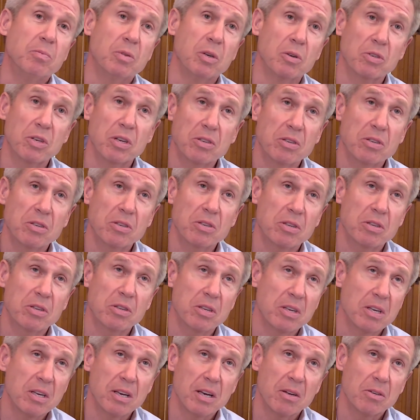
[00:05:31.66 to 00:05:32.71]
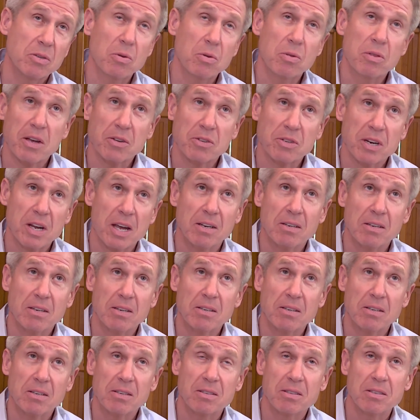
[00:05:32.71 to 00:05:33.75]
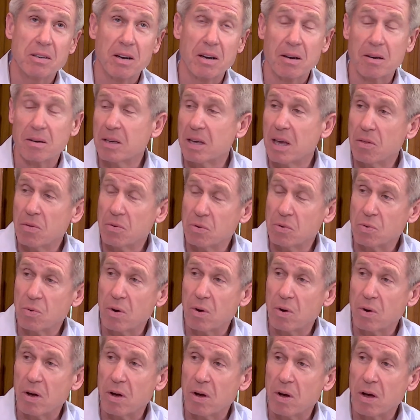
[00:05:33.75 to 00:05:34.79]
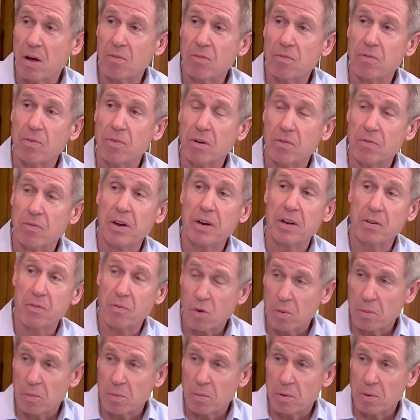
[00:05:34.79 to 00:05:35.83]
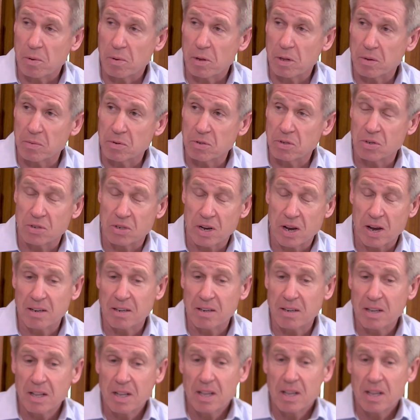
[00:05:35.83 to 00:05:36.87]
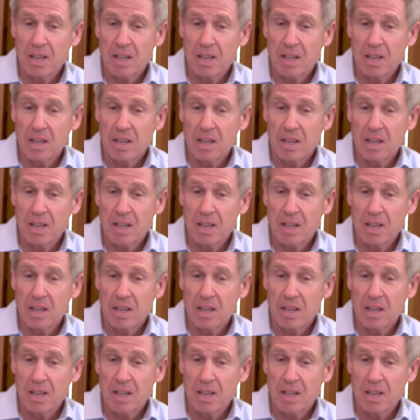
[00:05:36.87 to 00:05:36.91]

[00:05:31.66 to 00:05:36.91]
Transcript: Since the 2008 K through 12 funding formula was designed,